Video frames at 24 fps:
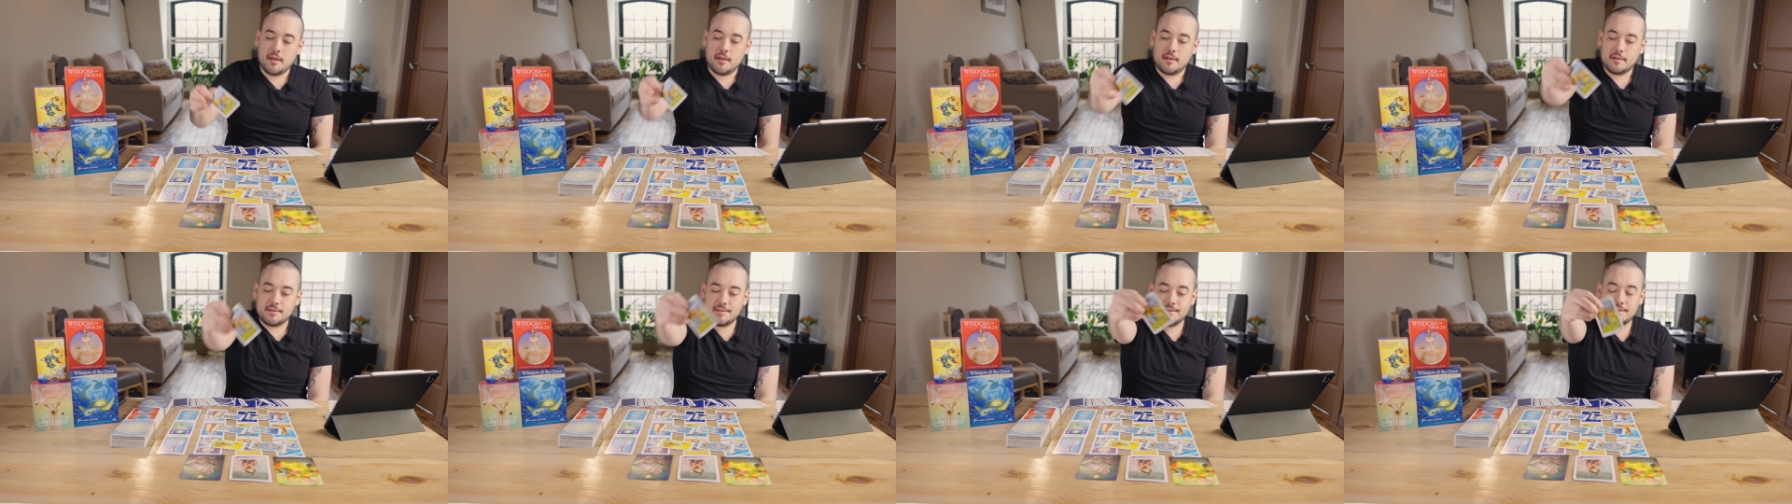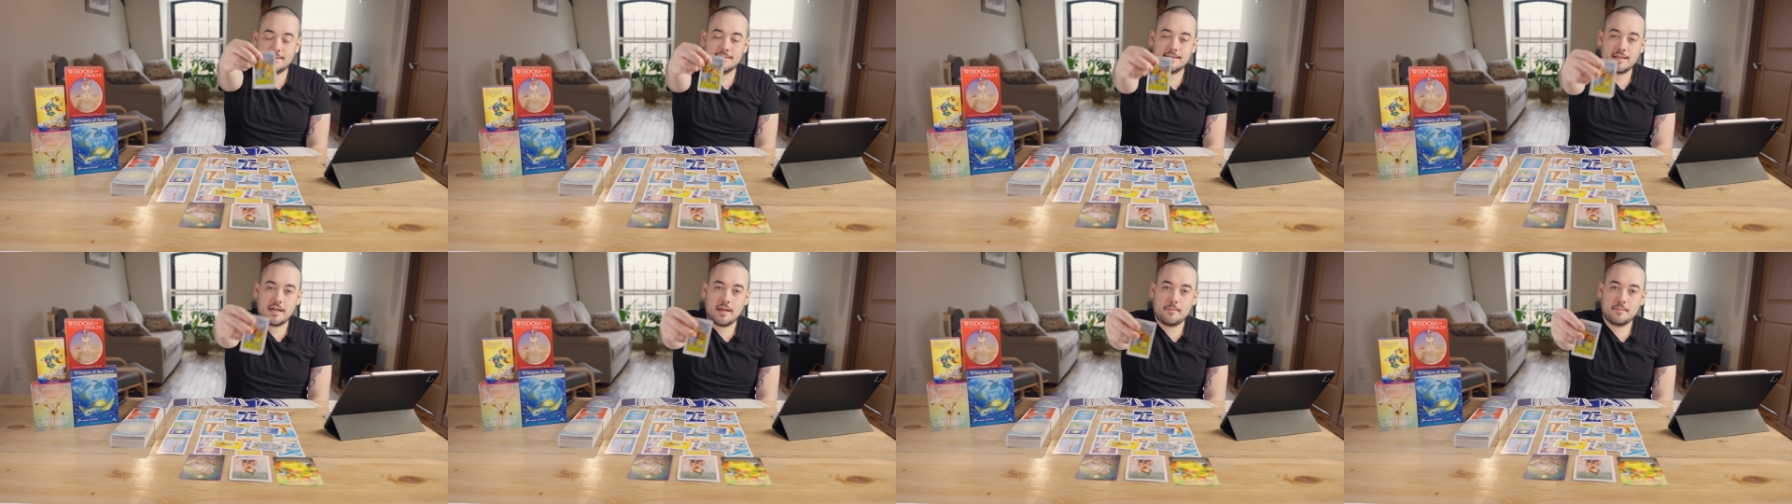Six
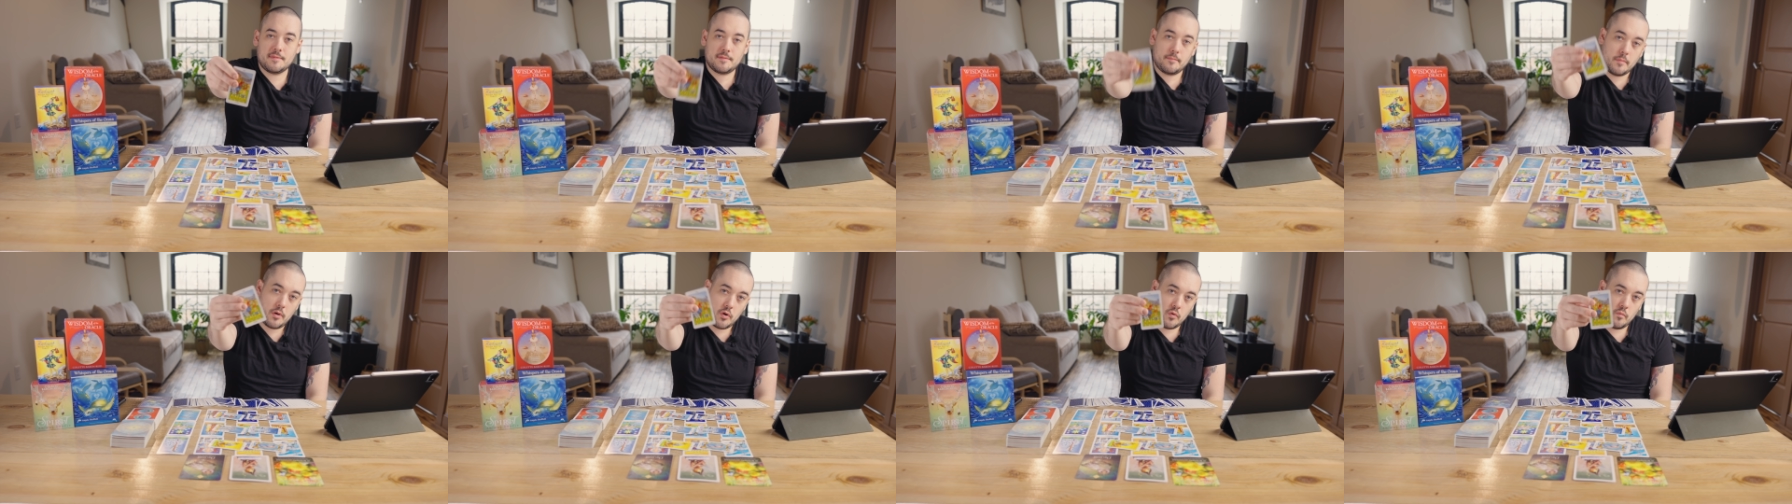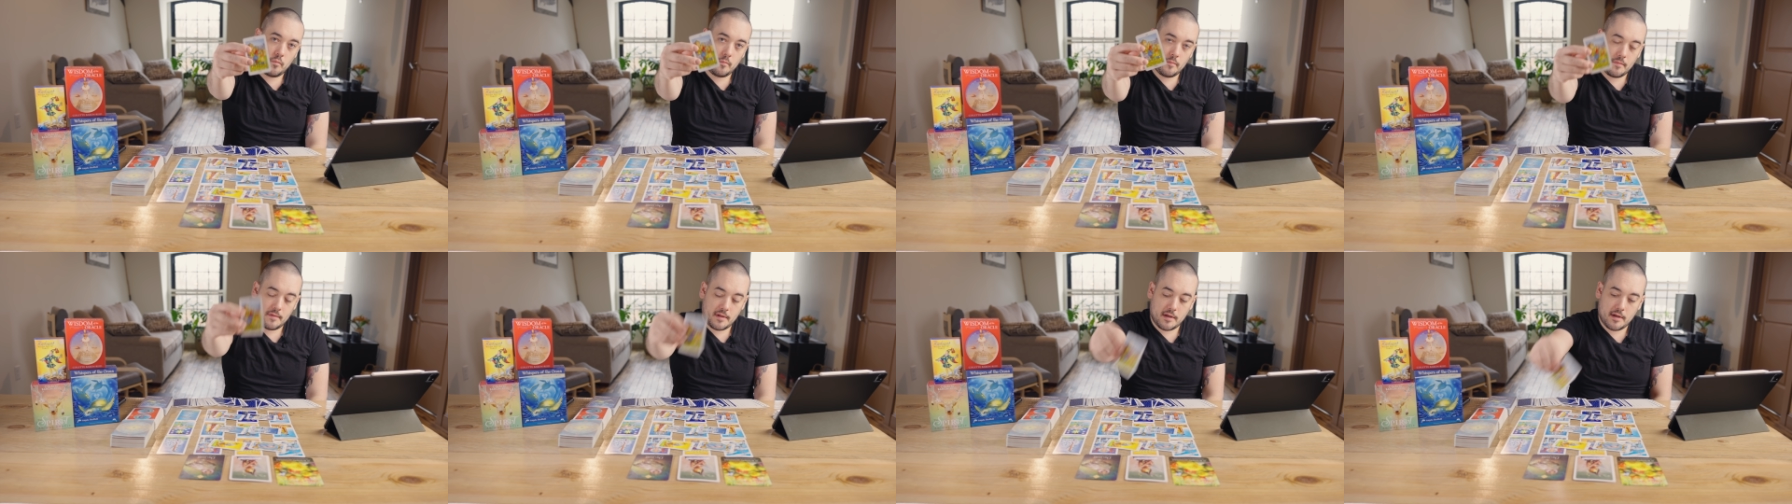of Cups. Boom.
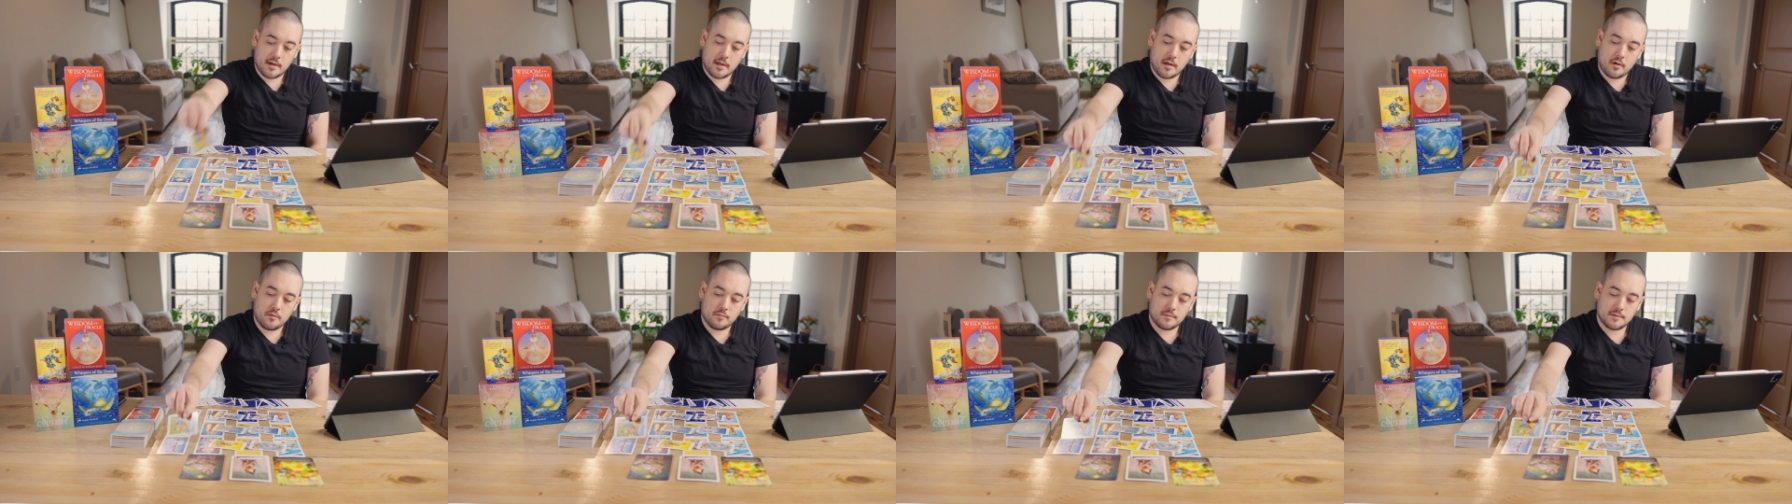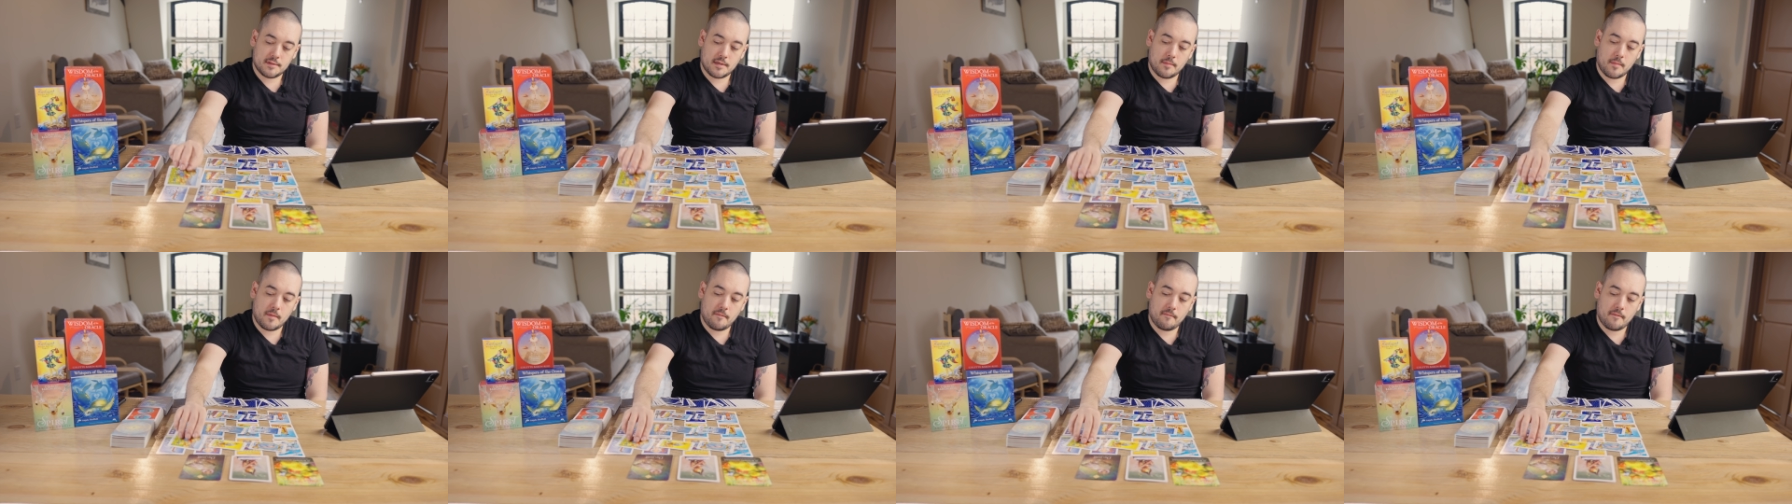There you go.
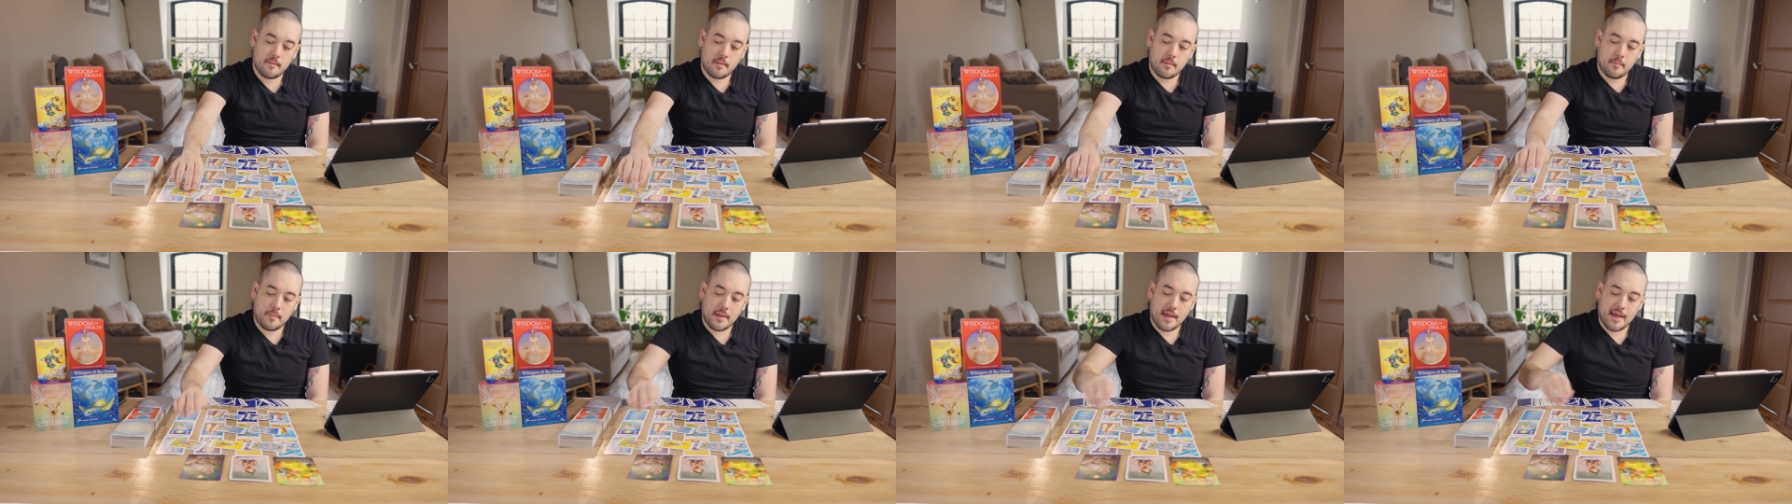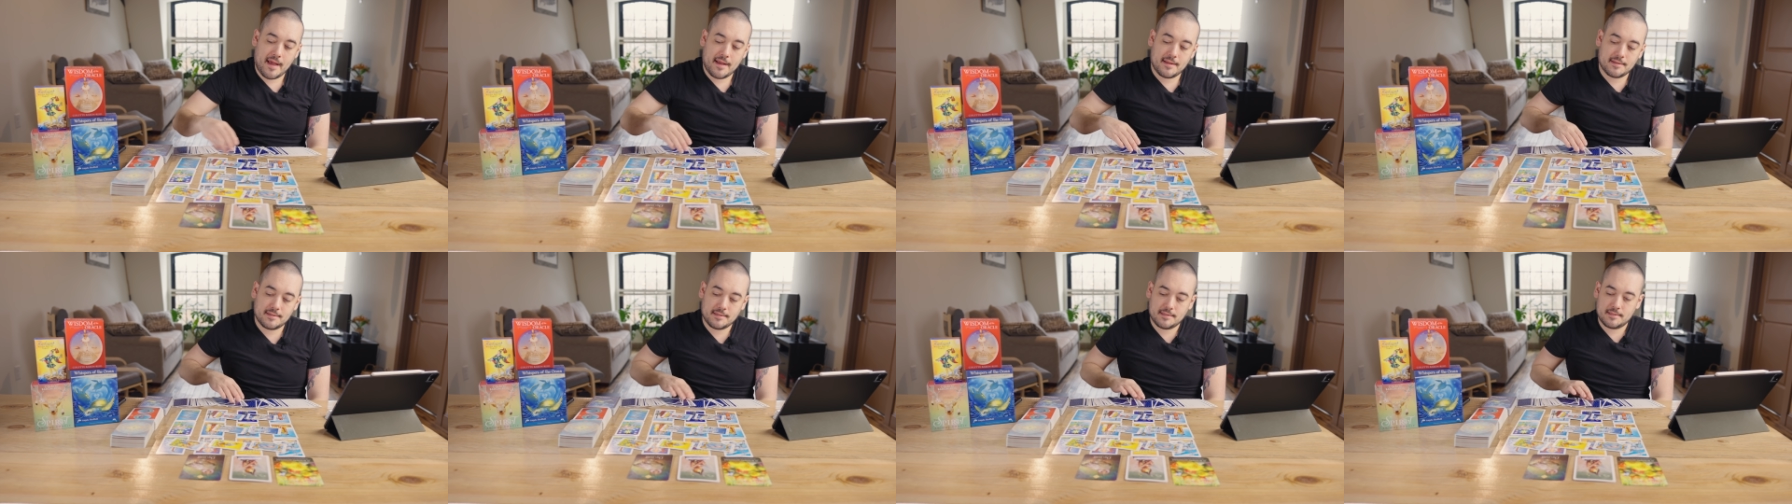Someone from the
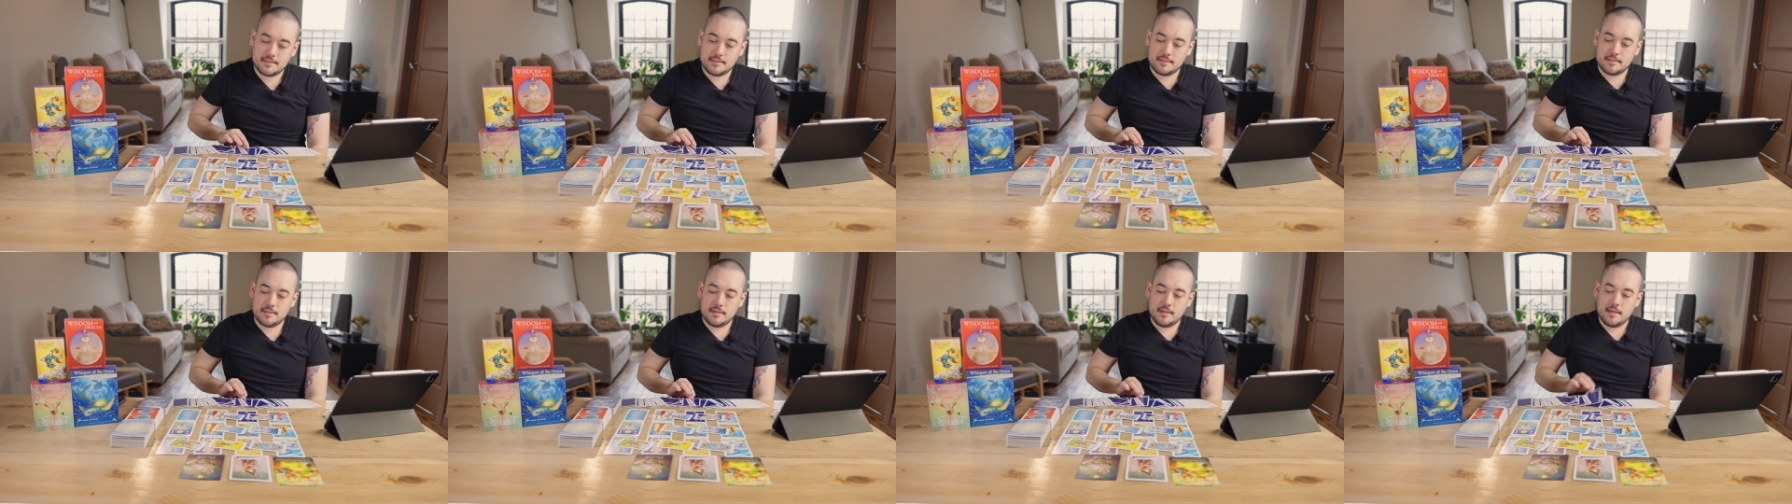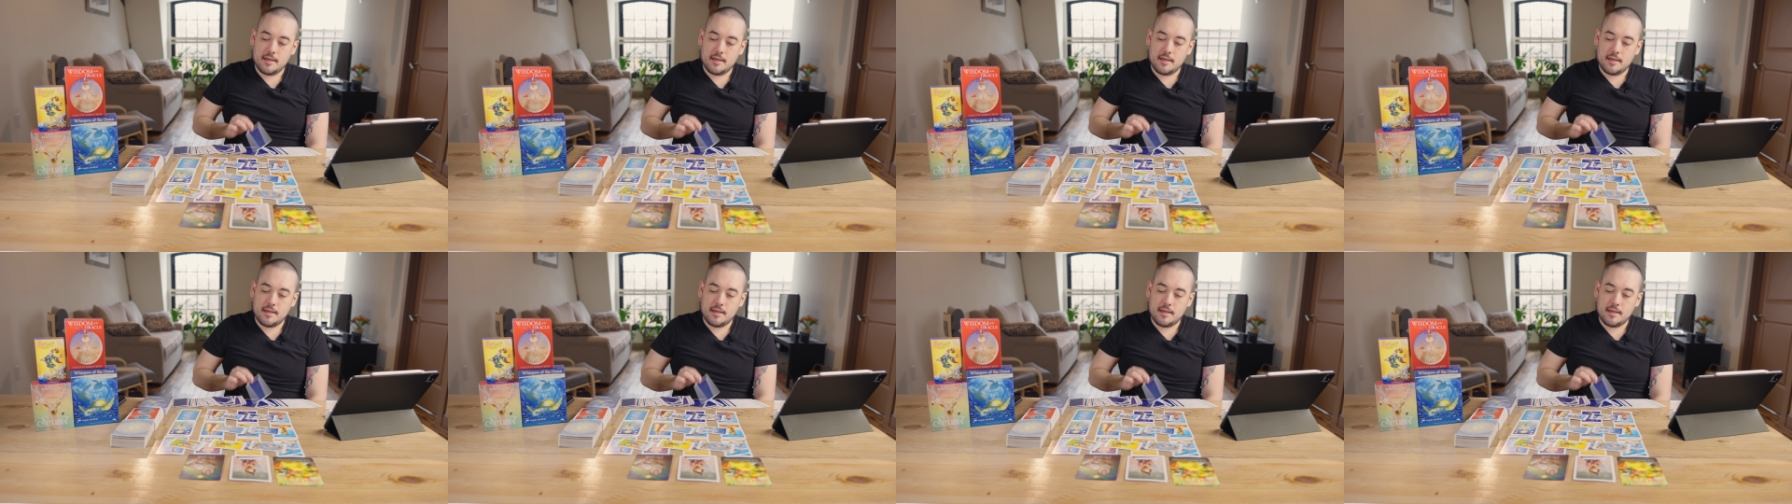past.